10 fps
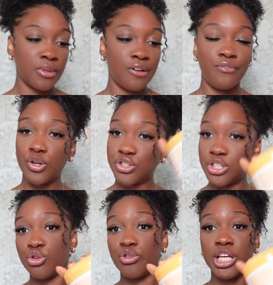First
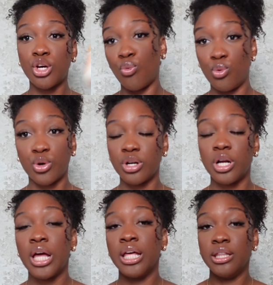ingredient, water.
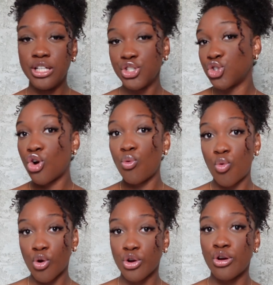These are
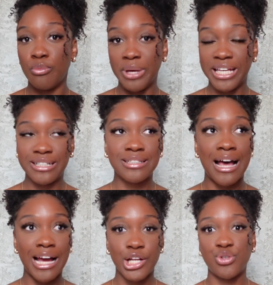water-based
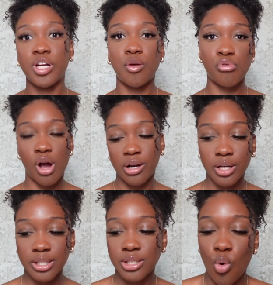hydrating
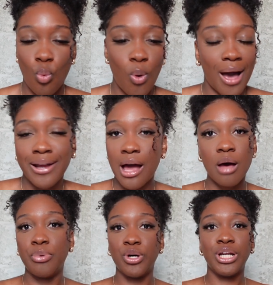products. Why
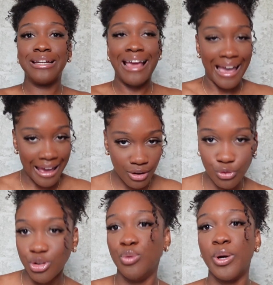not put it
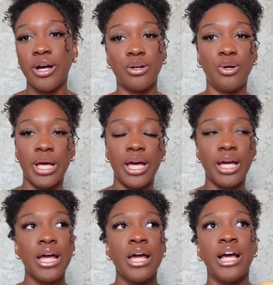everywhere,
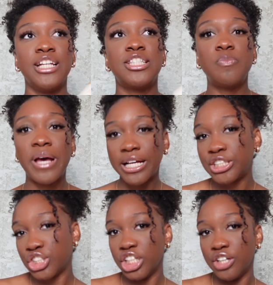okay?
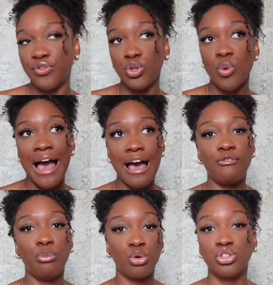Especially if you have
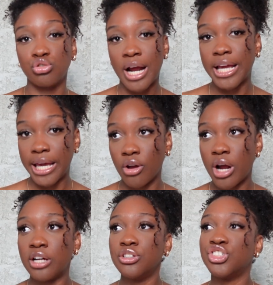more dry hair.
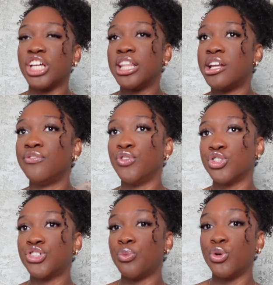I understand that if you're
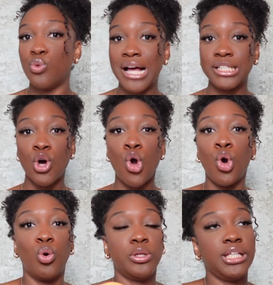someone who has
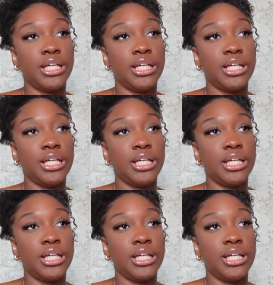oily